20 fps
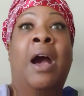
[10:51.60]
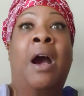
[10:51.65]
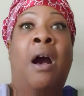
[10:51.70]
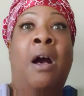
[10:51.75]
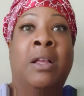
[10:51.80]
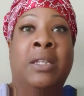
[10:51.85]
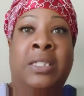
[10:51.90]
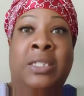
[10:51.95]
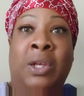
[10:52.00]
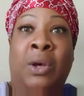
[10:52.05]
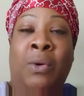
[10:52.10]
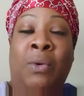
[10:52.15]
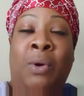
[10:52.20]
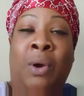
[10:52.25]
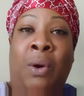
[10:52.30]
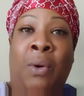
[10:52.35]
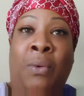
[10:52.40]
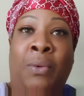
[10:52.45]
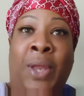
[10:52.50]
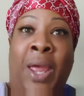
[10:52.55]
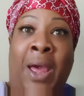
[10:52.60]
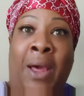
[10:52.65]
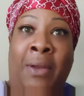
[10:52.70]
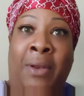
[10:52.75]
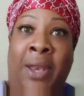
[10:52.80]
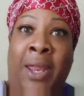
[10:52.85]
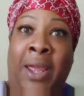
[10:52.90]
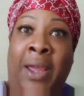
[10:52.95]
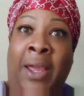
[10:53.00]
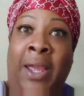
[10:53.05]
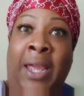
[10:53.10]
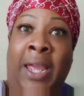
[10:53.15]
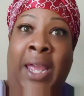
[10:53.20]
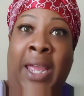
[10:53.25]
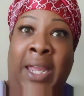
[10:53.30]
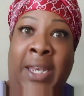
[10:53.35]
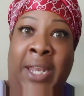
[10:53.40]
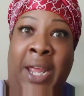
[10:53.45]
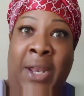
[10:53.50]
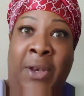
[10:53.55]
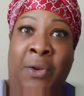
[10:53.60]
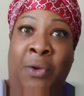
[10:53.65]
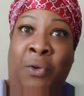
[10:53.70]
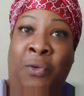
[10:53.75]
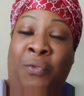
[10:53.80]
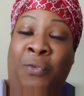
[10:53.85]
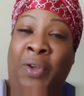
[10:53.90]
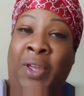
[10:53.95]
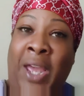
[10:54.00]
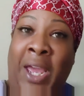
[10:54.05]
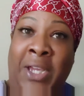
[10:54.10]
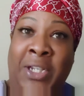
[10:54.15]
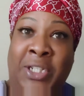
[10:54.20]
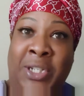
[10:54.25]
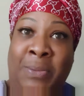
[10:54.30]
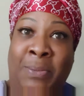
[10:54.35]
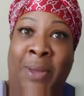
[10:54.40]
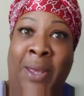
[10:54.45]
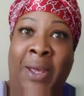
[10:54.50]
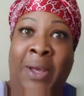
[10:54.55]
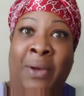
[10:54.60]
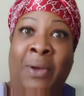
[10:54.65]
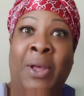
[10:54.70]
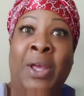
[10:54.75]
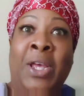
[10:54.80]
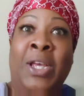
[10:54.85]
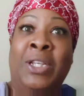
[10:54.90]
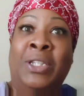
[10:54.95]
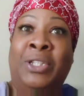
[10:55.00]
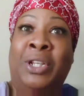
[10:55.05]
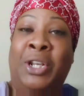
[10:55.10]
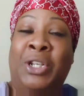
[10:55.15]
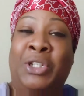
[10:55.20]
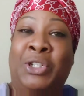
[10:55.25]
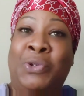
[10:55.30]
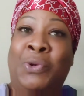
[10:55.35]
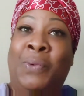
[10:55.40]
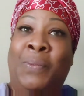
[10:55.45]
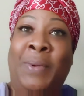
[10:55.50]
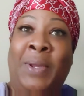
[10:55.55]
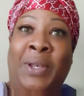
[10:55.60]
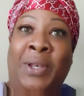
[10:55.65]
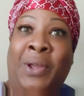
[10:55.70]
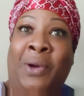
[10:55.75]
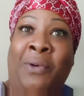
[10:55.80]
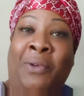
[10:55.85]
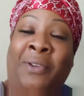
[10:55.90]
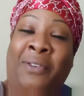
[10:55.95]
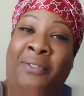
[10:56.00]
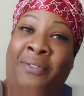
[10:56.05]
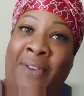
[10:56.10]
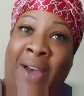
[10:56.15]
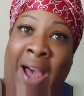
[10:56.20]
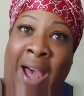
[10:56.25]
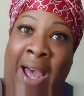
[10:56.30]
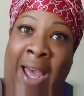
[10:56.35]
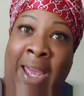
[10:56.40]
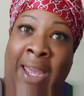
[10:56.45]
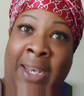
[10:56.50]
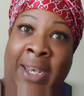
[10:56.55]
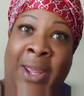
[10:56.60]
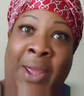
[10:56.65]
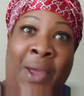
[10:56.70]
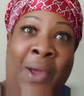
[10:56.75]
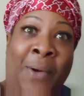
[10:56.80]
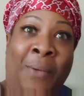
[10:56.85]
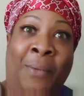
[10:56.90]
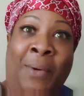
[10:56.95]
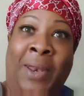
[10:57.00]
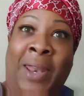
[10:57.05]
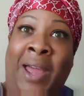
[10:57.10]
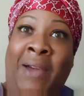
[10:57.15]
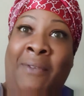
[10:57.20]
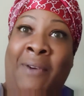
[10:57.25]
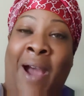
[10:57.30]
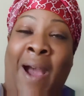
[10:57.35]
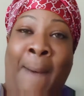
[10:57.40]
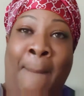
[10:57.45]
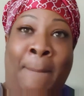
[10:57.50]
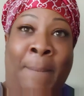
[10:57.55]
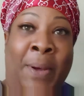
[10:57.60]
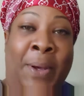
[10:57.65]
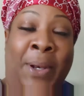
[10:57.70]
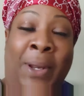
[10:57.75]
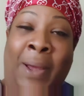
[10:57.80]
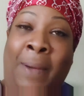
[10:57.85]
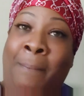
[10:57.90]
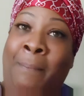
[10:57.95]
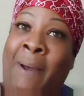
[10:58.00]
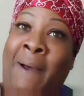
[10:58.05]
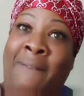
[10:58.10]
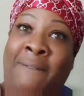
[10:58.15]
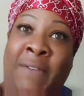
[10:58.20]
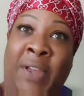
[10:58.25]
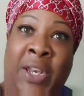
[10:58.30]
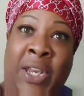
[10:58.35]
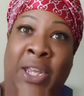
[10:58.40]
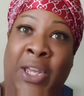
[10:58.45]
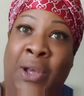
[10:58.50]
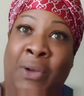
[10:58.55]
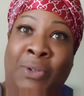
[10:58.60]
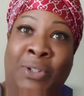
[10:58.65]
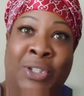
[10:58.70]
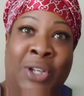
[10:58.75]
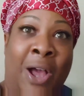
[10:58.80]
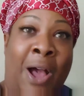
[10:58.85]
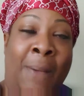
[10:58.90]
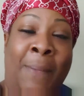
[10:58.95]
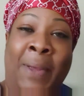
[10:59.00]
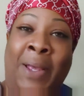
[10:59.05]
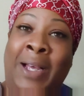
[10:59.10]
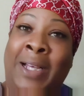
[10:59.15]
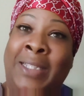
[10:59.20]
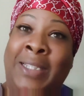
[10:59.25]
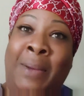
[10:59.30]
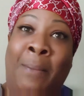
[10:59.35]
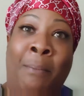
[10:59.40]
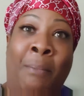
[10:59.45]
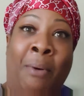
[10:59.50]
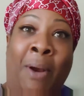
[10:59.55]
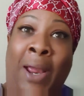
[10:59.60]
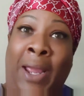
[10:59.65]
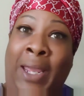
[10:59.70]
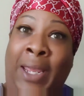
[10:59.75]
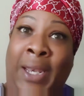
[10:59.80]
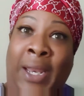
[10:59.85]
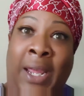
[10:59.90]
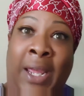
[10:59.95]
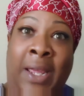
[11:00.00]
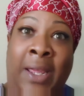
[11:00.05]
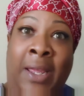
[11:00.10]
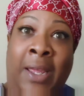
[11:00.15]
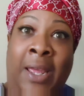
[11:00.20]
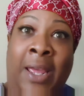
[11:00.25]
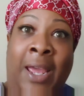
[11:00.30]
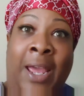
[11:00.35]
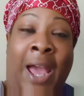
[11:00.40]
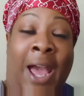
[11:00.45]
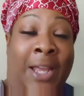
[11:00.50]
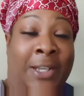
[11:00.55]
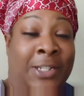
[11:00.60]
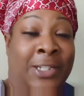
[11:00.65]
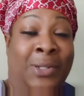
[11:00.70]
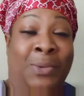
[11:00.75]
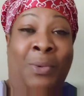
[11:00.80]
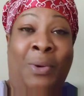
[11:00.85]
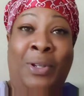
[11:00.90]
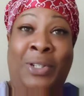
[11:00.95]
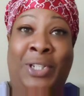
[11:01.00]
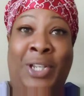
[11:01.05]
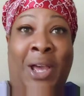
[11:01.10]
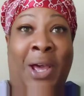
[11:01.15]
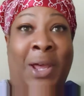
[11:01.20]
also go down there and hit that notification bell so that you will be notified whenever I put up my videos, y'all, because I'm bringing it. I just want